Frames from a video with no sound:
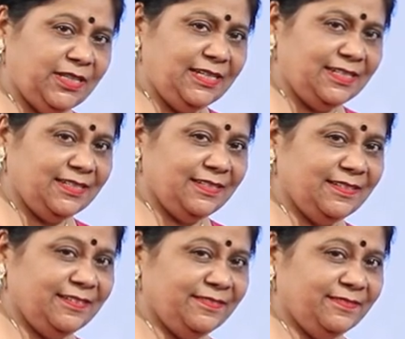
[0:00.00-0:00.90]
this.
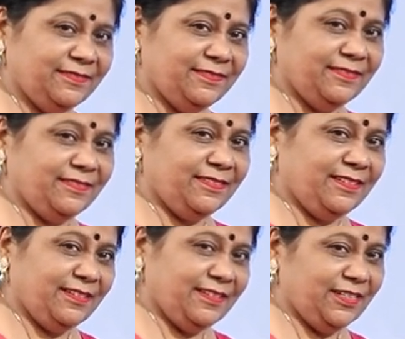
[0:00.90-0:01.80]

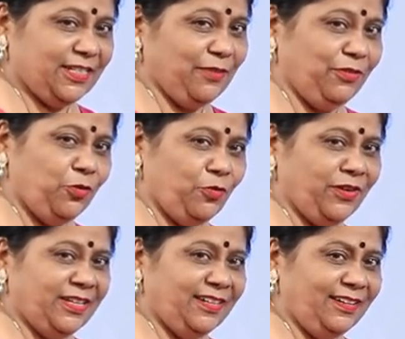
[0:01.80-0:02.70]
Shall we go
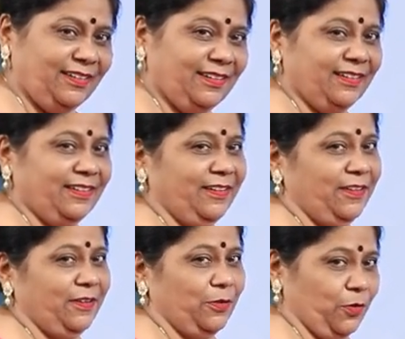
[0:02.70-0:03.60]
further?
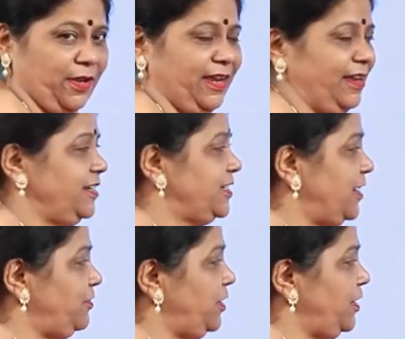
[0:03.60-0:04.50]
Okay.
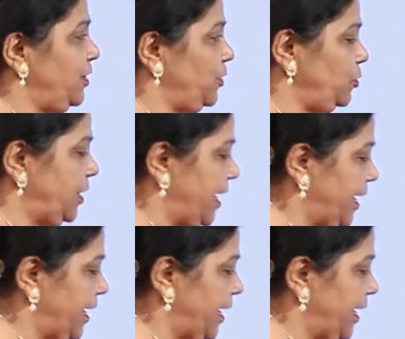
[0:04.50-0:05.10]
Shall we do the